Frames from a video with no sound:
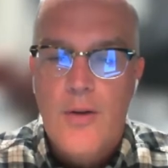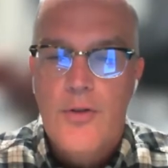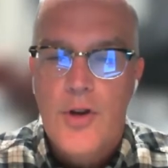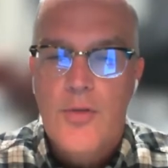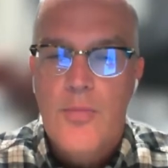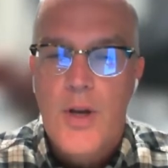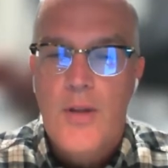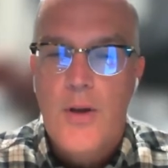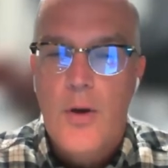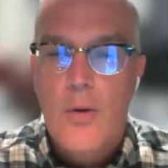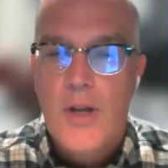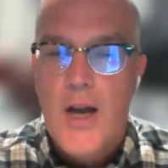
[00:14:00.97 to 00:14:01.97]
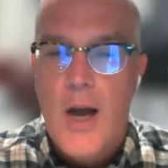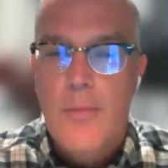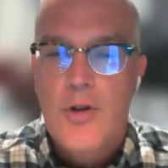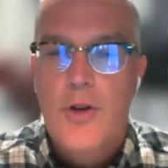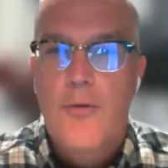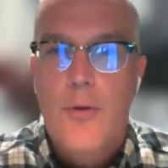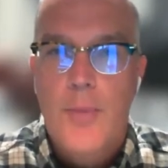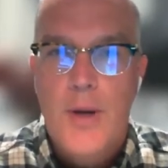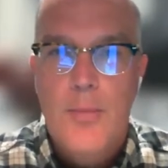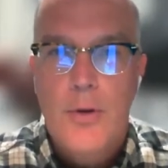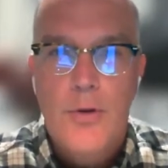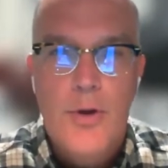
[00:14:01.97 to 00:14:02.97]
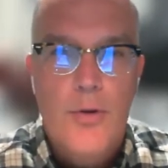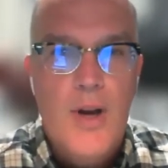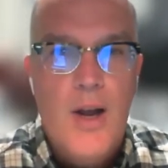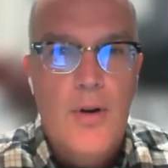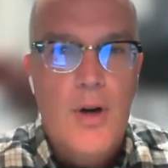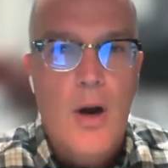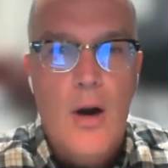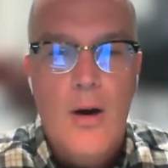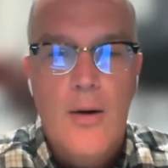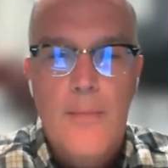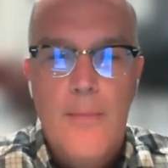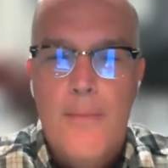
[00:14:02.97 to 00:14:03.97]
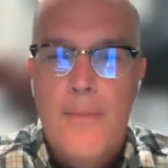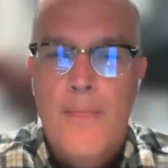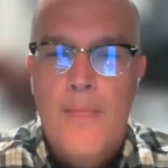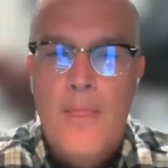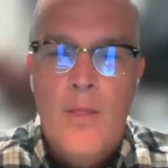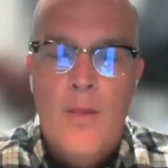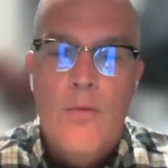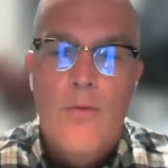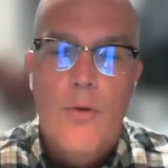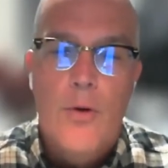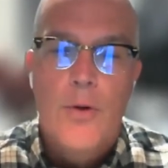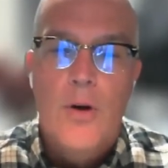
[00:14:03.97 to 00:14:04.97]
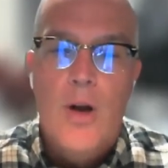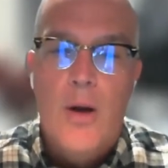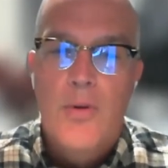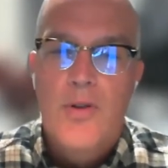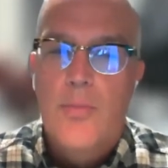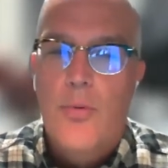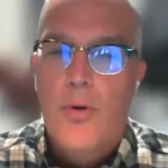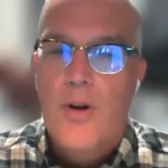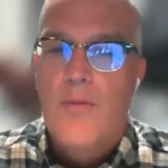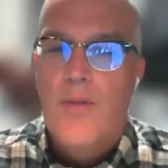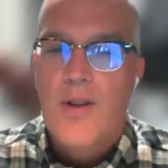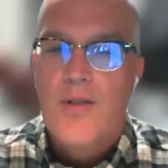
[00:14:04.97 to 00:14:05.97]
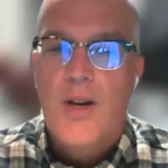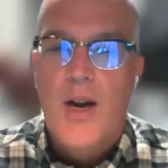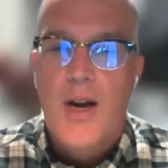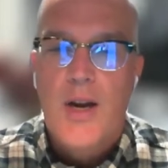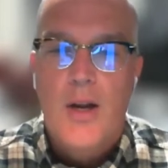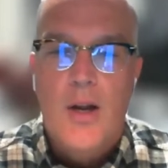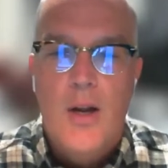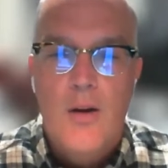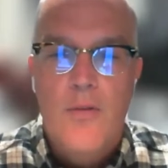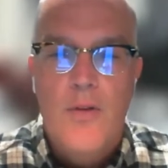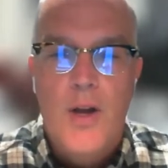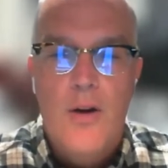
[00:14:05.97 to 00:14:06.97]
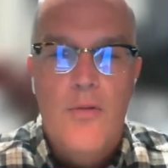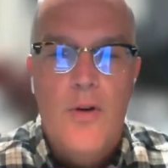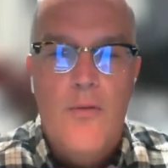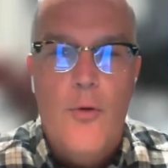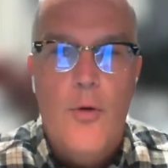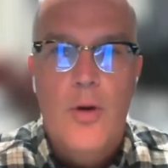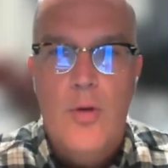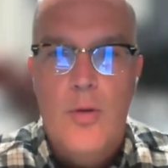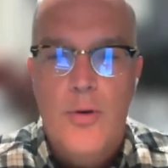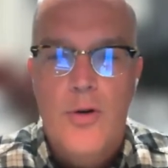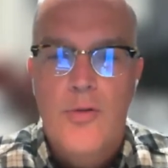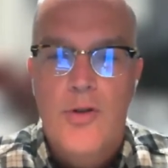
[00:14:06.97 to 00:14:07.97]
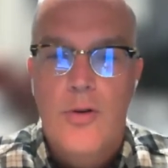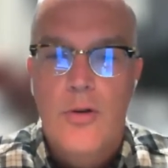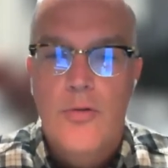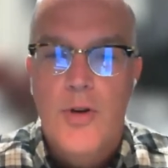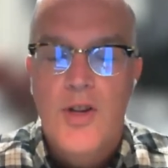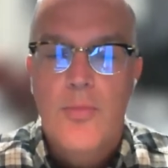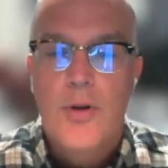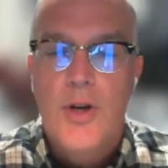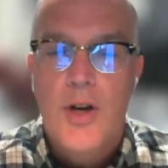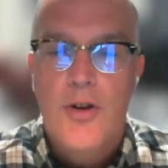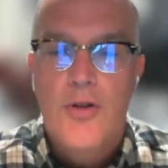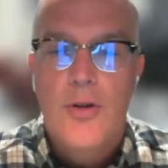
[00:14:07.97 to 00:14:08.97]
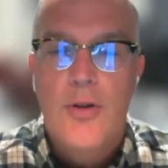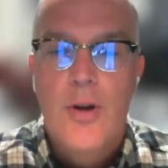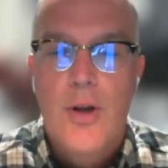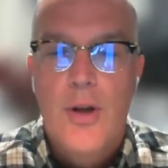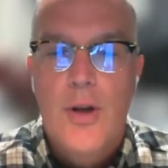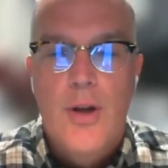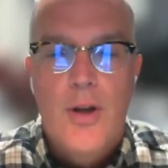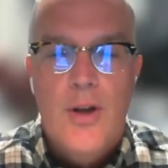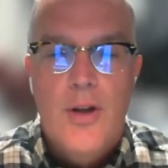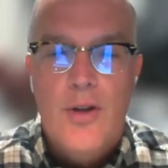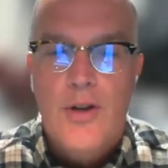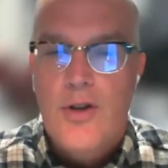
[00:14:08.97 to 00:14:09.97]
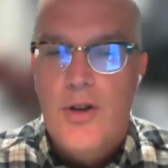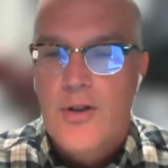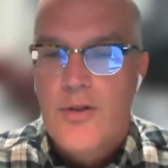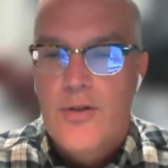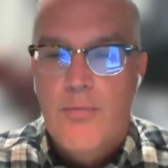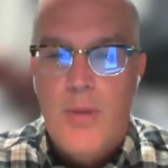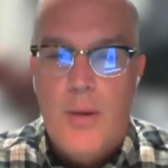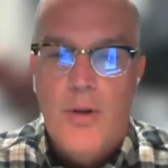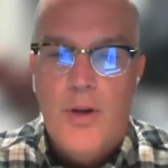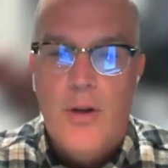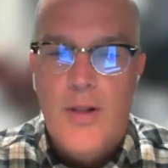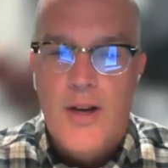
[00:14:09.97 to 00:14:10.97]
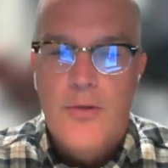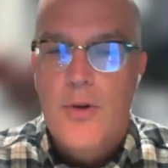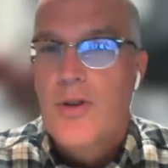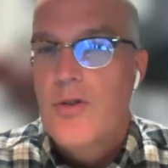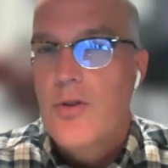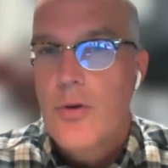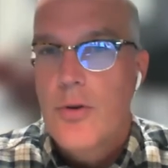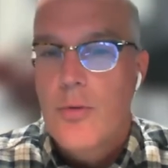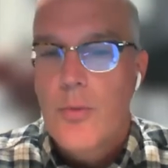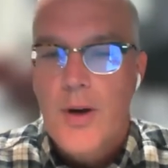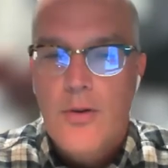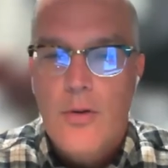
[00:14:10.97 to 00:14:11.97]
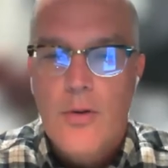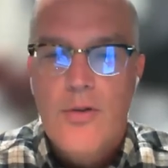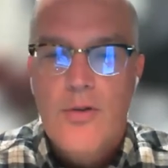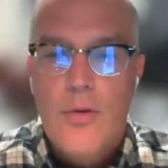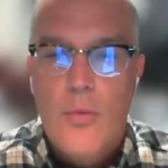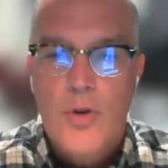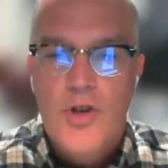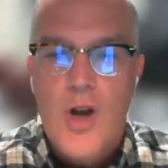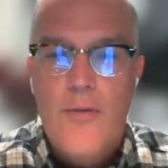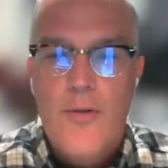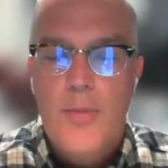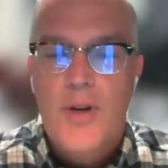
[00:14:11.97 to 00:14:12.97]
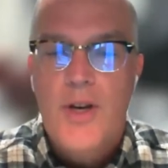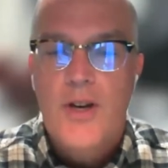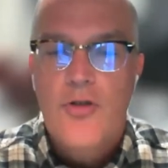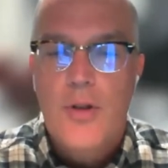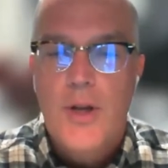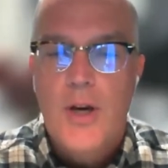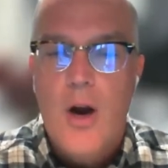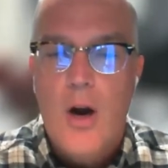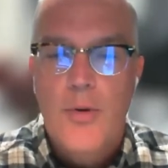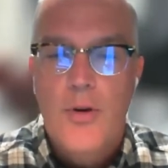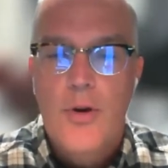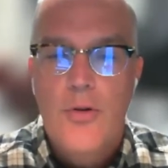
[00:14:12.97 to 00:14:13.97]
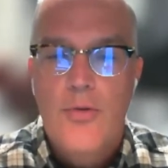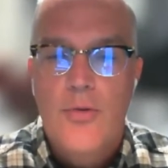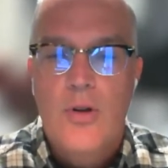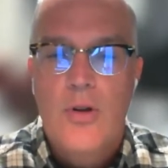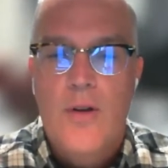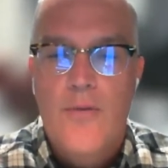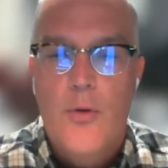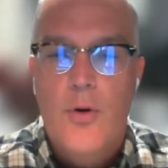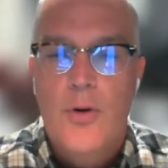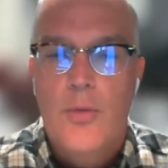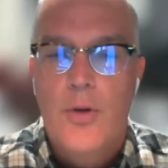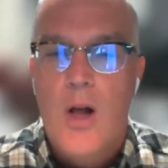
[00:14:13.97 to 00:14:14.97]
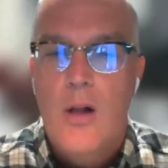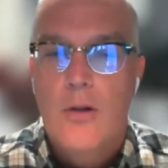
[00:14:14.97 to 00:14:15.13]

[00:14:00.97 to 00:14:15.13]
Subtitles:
of just being the only option for people who don't have a car. Further, I would support investigating innovative, affordable personal transportation, such as public electric scooter rentals, which offer potentially carbon neutral, affordable